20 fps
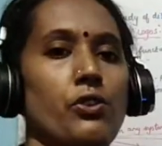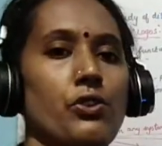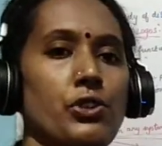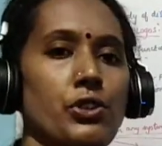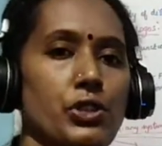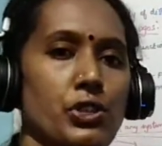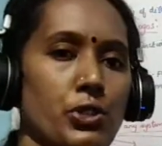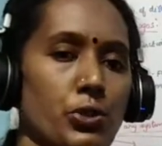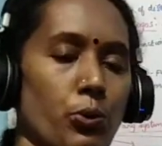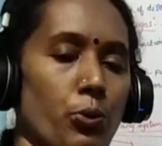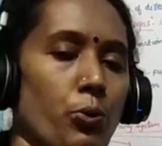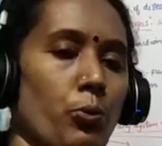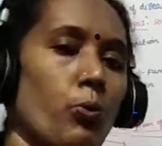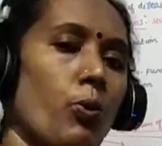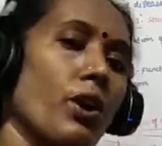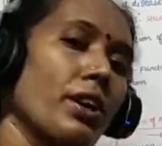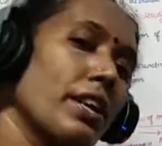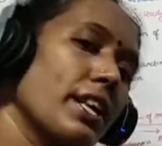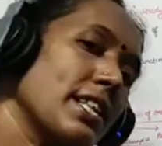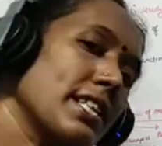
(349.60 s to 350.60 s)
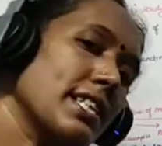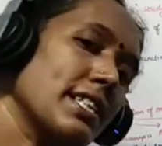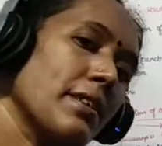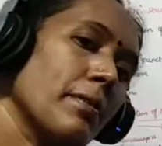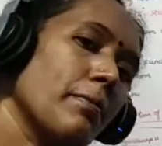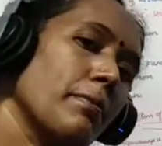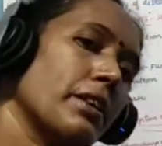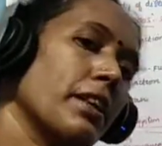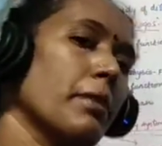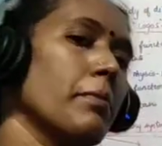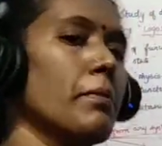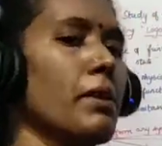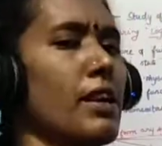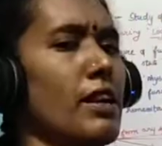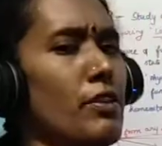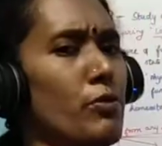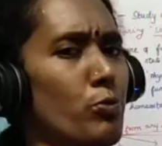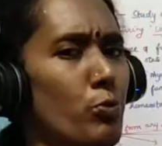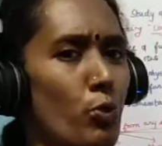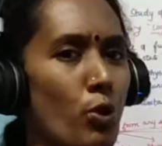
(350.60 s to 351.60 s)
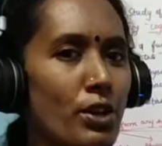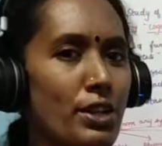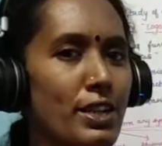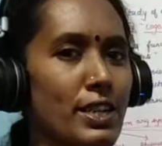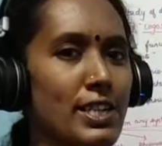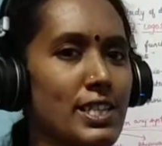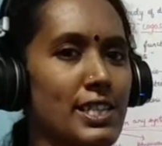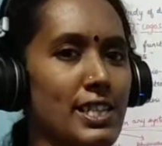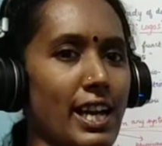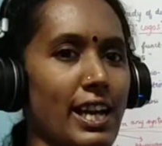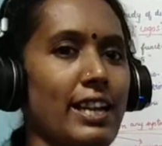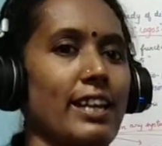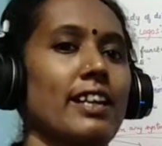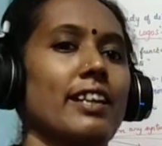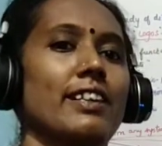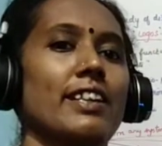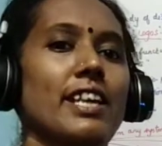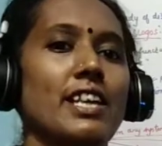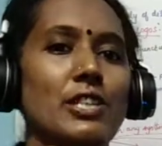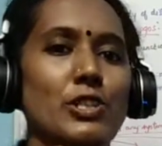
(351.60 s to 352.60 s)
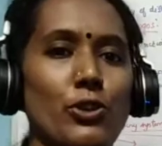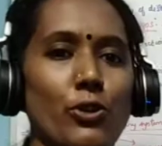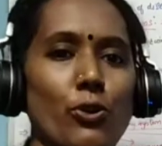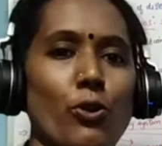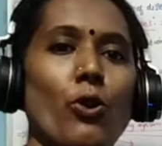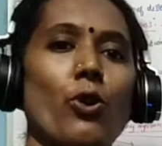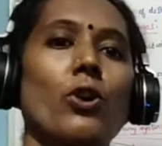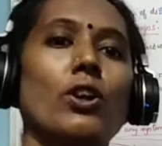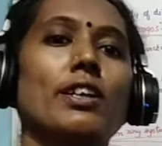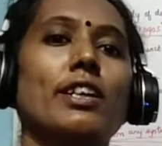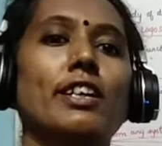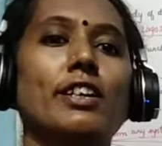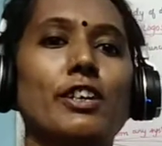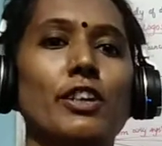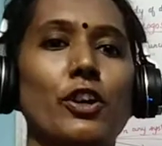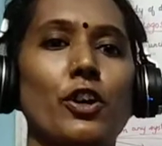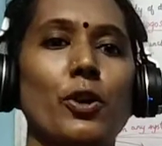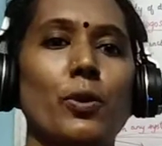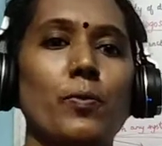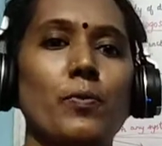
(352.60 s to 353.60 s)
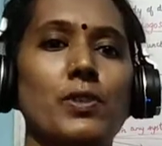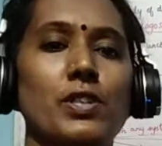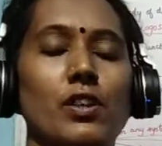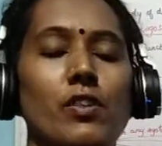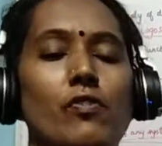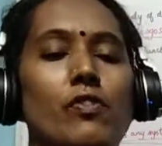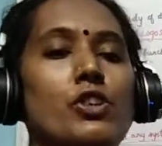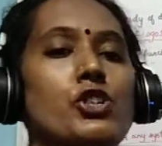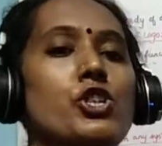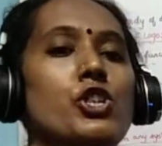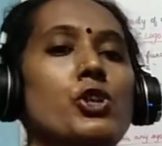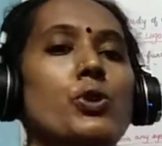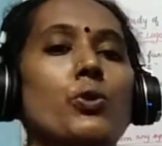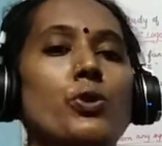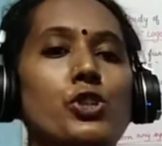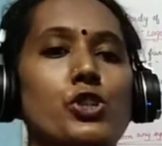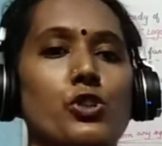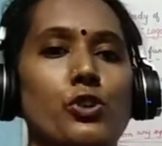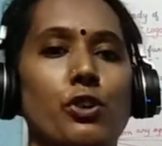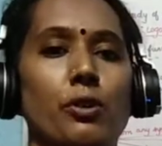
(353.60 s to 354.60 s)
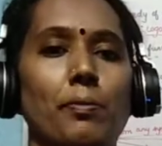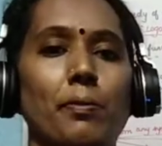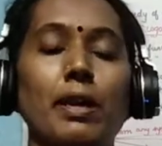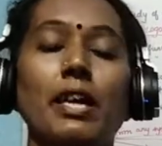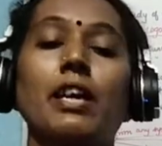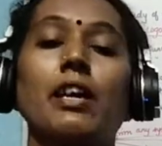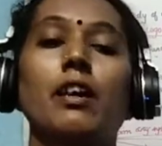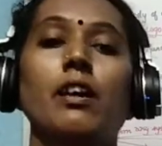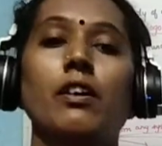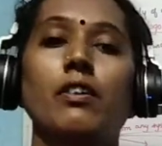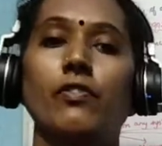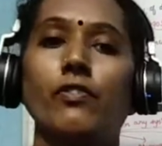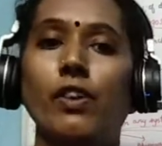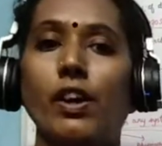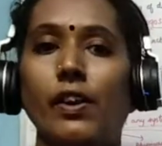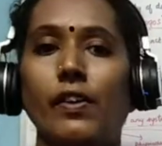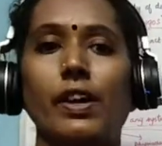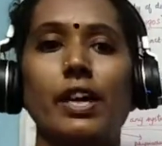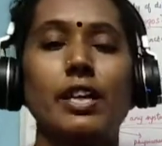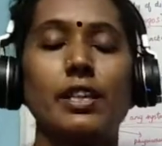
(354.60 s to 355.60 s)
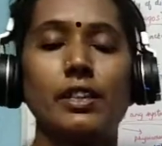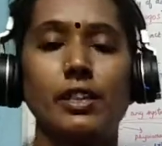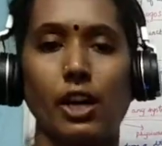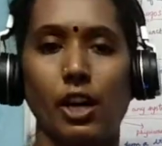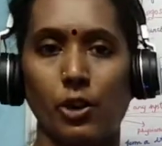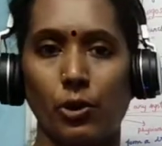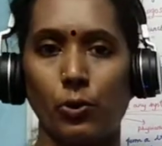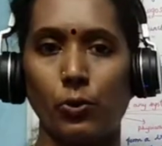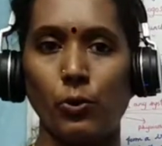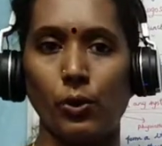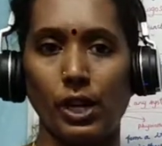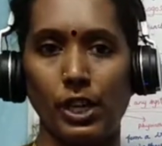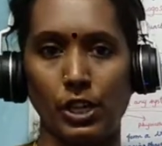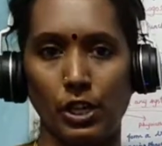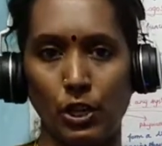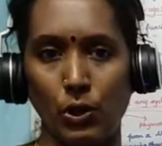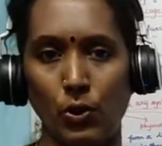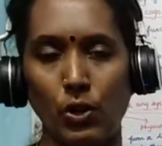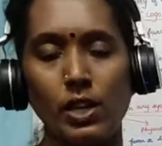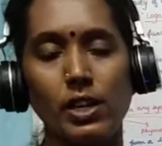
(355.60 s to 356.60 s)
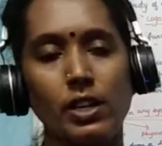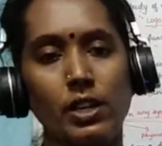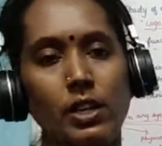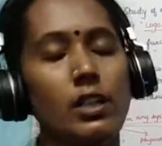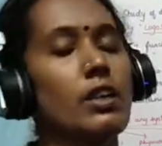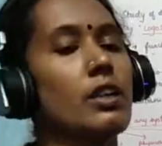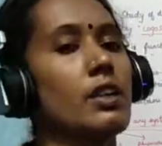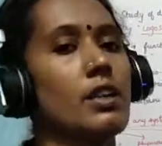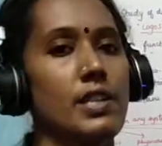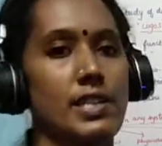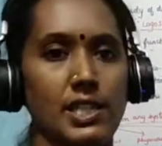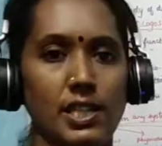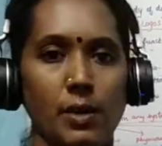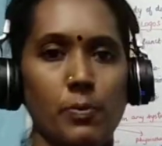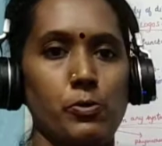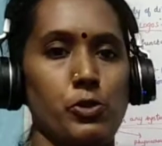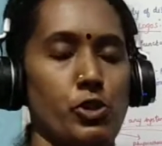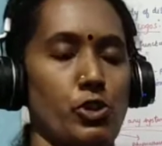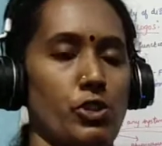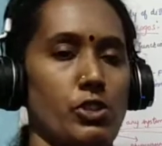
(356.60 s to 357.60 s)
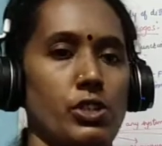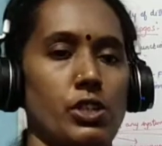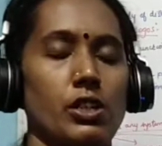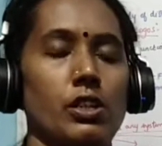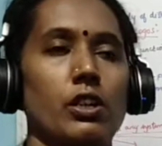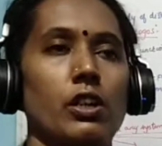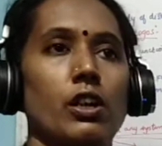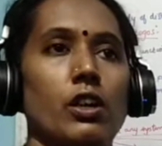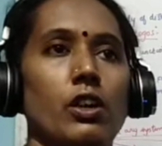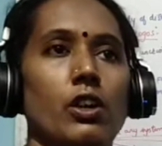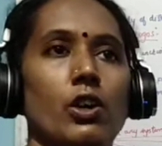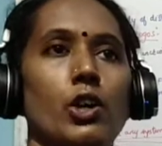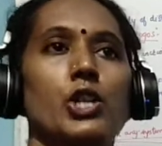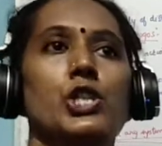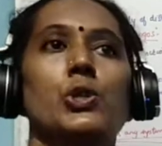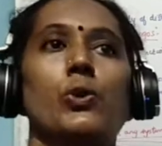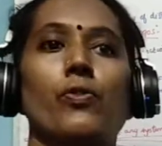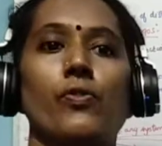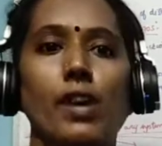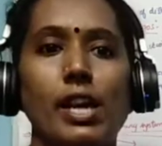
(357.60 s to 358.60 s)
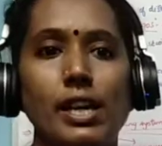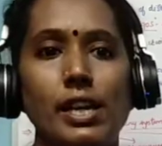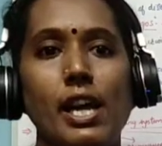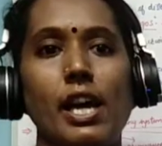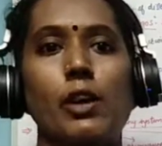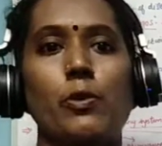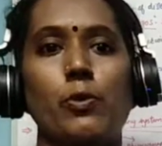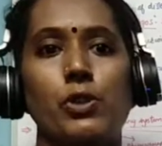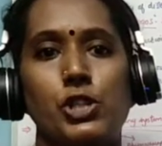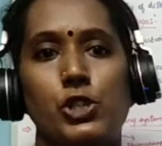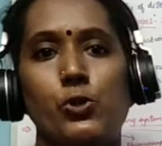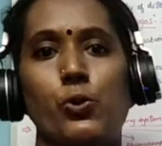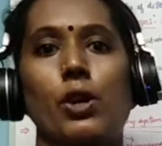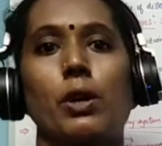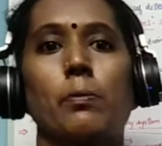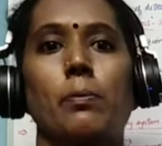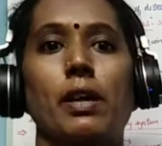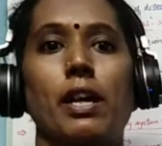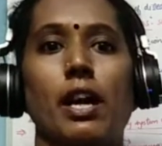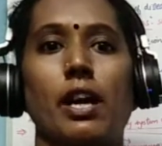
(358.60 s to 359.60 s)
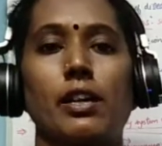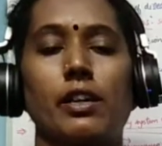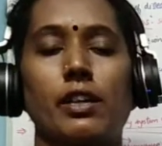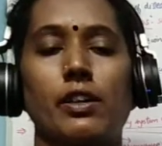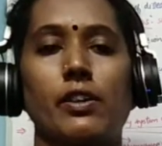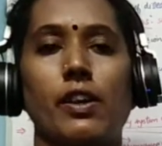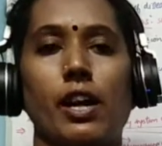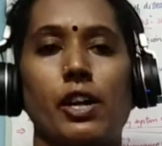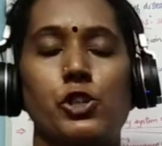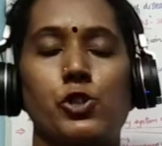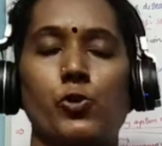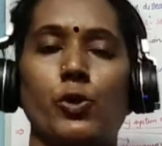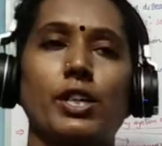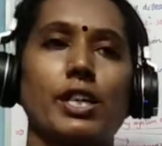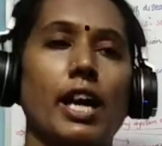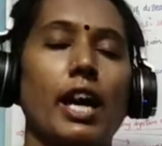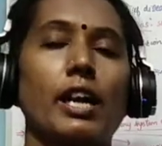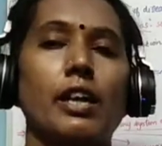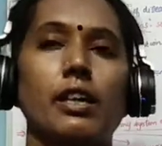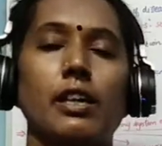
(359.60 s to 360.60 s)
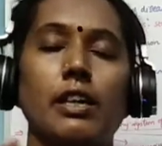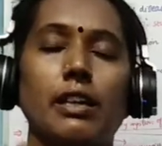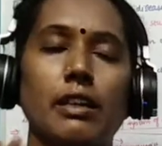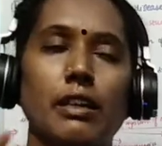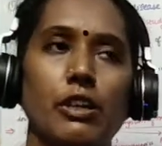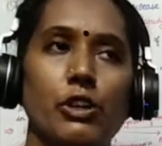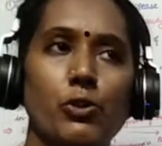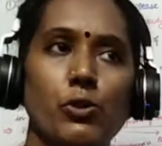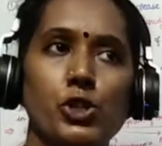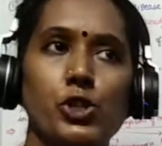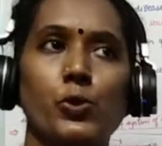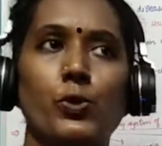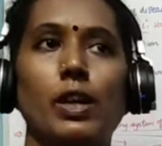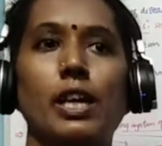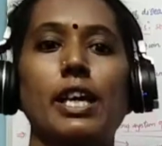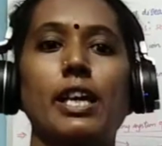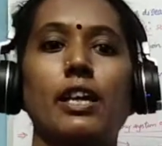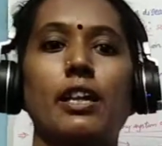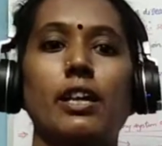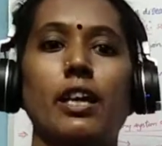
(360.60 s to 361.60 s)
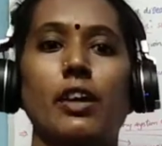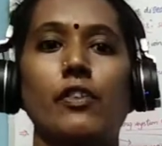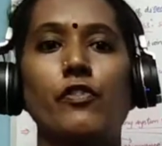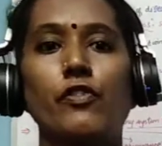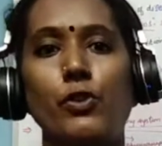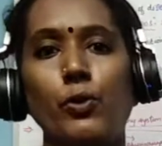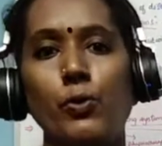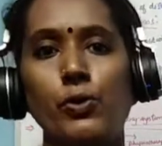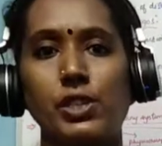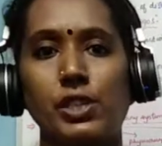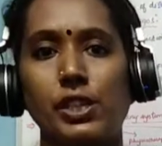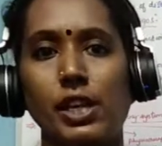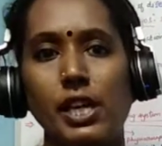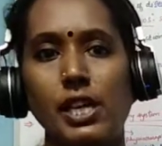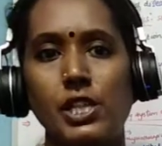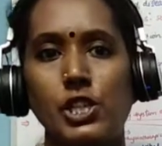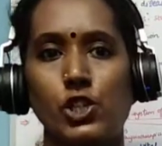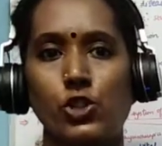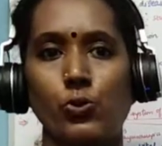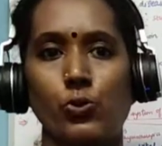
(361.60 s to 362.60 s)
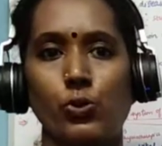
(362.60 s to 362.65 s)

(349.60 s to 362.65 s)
So what is symptom and what is sign? These are all the terms which you should be very thorough in your subject. So when I was doing my undergraduate, I usually confuse these